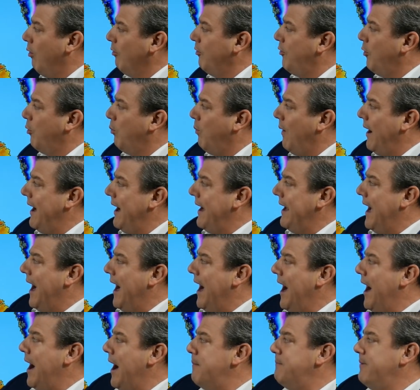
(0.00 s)
the way
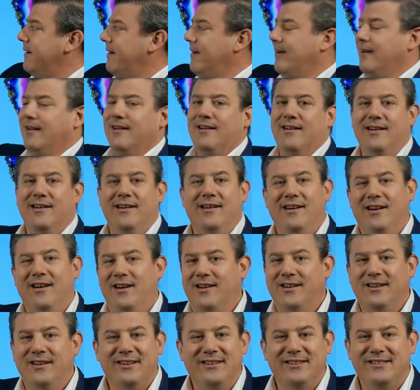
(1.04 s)
up
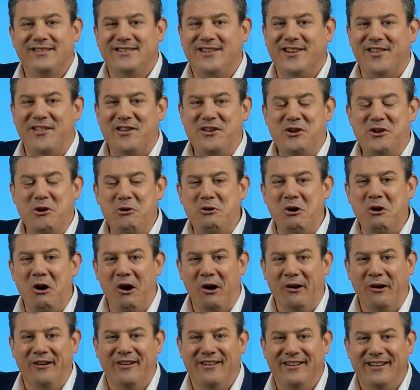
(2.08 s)
to the
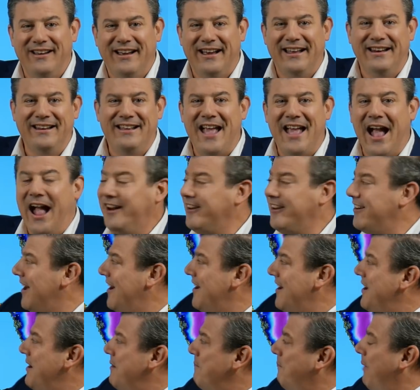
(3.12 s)
Yukon in Canada.
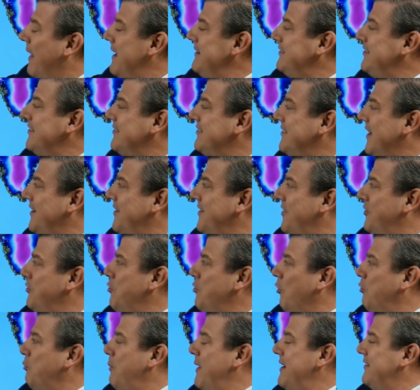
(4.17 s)
Places in the
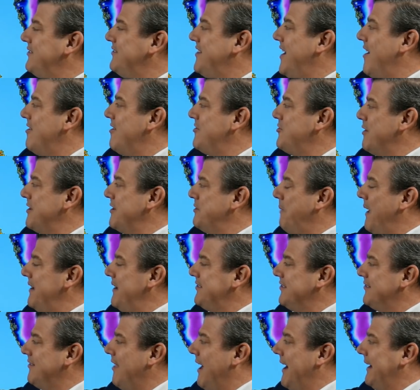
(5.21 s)
Northwest Territories,
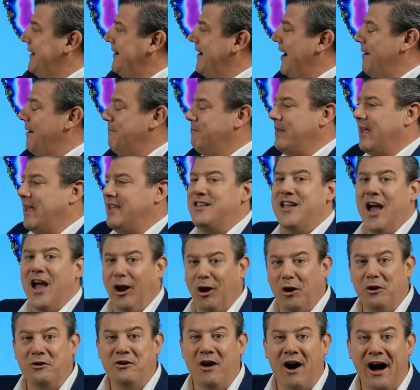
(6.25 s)
places like um,
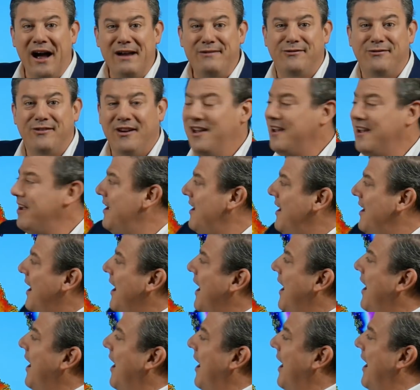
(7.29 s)
Yellowknife,
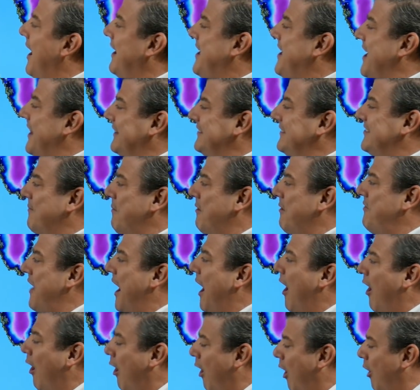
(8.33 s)
uh, are getting some of that
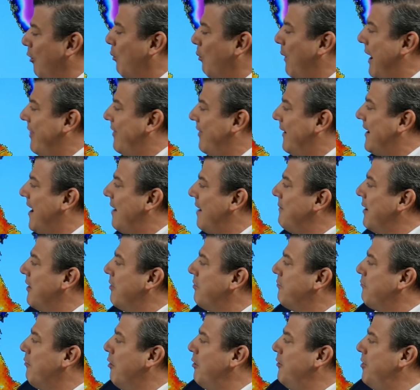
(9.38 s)
hot weather coming
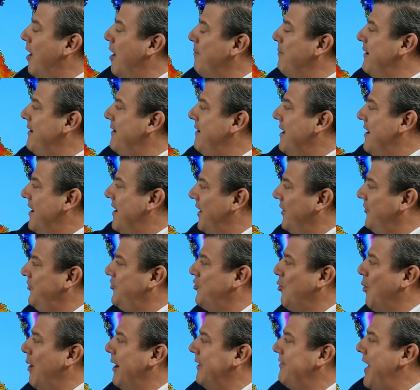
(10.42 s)
through. They'll be
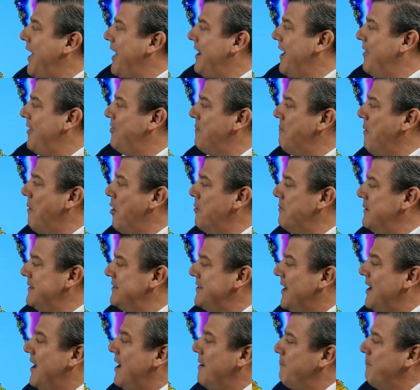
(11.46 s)
enjoying that at the
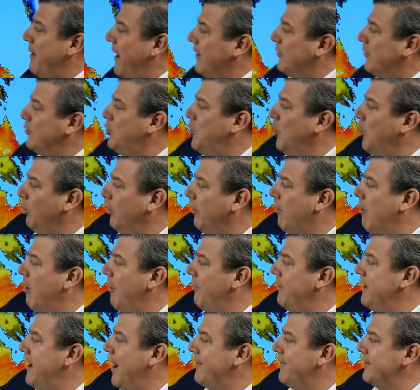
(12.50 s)
moment, but cooler
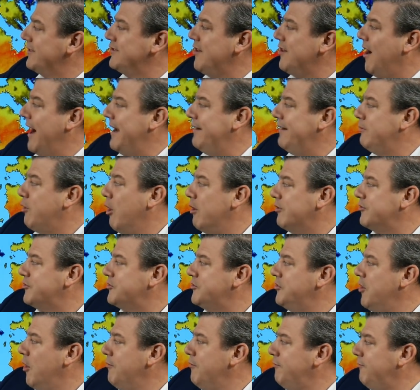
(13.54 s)
on the other side. Got
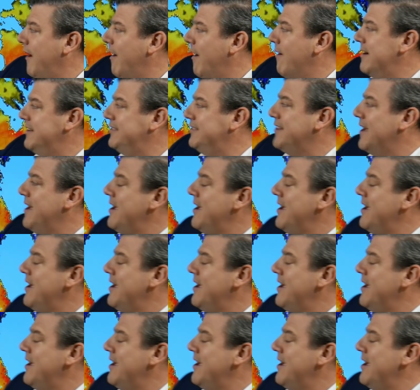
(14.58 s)
snow flurries